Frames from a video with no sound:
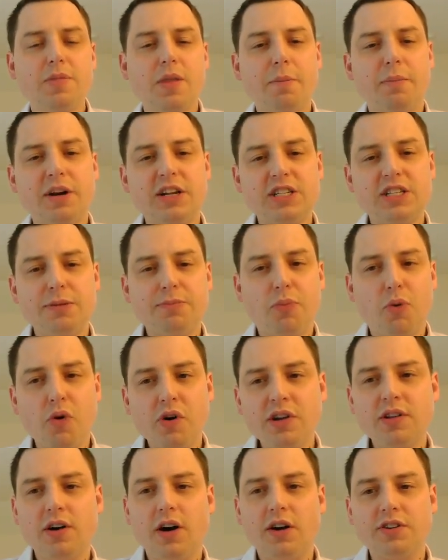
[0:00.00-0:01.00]
but it's
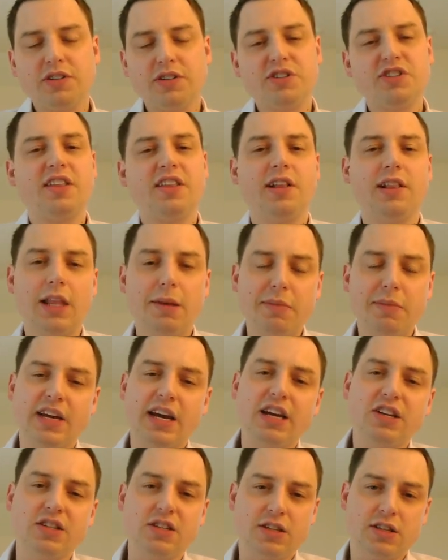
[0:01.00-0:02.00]
important to also understand the
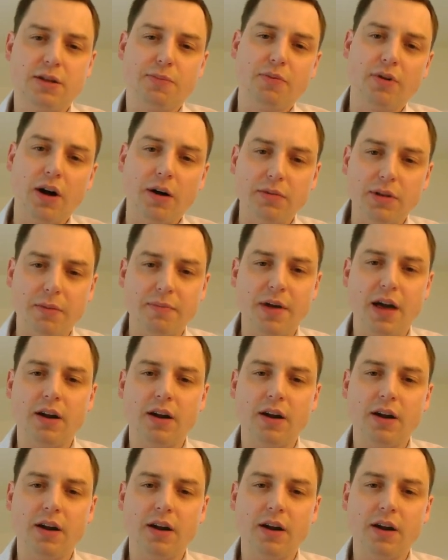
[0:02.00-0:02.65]
limitations of the problem.